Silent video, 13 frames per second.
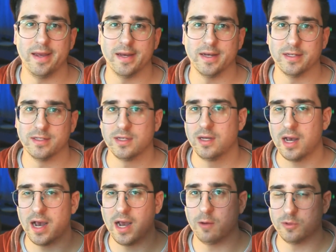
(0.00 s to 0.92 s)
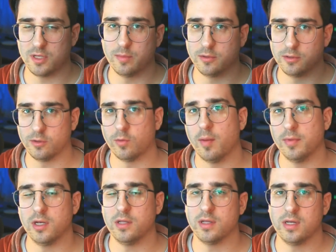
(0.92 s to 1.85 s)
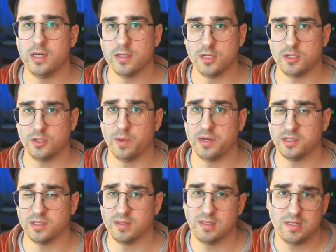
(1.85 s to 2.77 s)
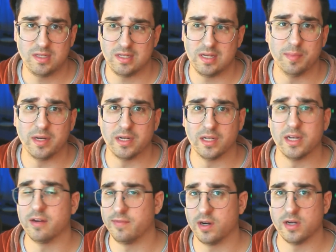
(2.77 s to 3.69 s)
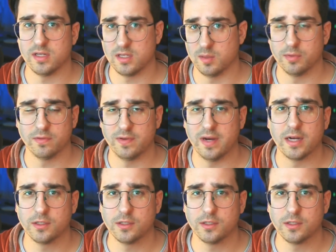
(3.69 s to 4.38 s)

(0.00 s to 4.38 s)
and I was able to remedy the heat situation seemingly in a very simple